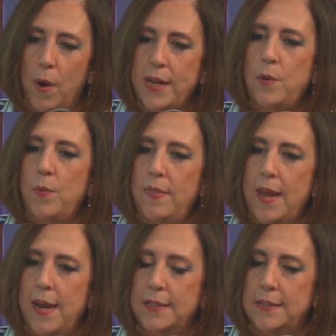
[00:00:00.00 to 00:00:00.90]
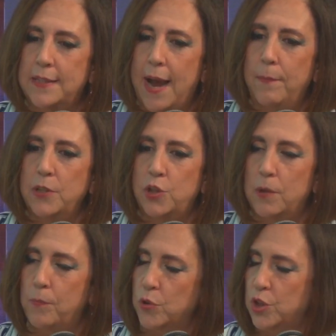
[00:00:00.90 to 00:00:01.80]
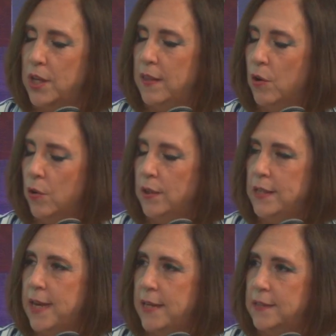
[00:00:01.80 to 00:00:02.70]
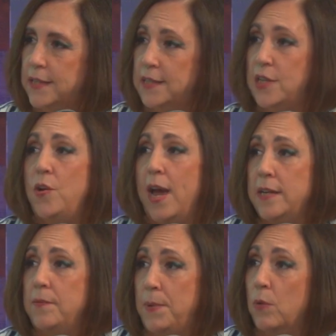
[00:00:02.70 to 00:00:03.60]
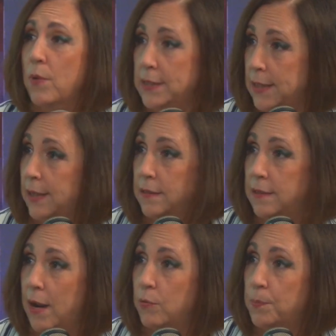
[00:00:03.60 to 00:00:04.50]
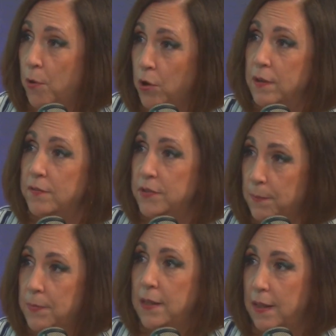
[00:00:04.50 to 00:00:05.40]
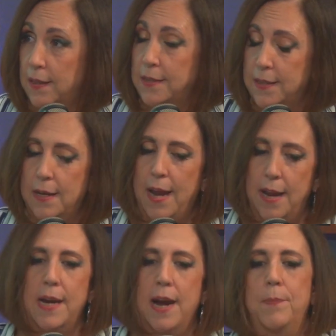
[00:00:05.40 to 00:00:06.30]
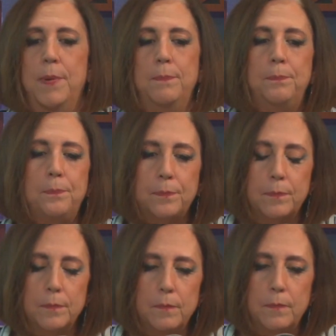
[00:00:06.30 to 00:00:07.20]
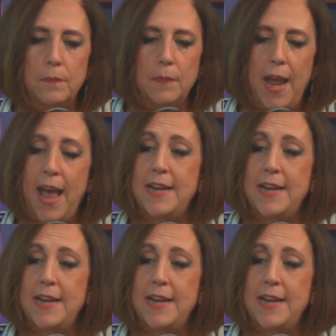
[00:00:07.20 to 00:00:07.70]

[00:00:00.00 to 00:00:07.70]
when they established abortion in the early days, they said you had to be a resident. That was part of something that they said had to happen. And